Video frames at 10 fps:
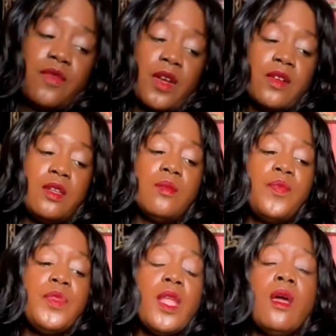very
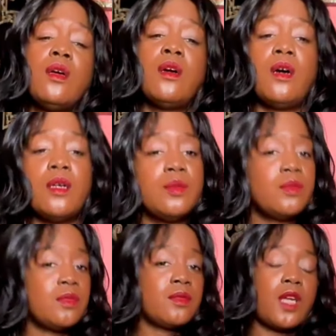
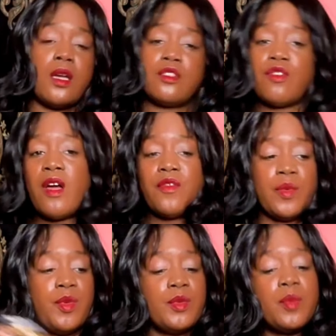um, cut and dry
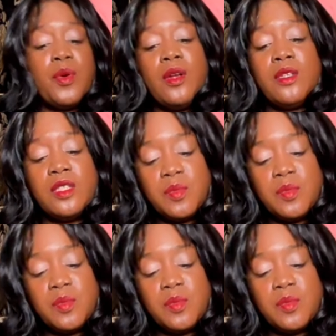for me with the partner.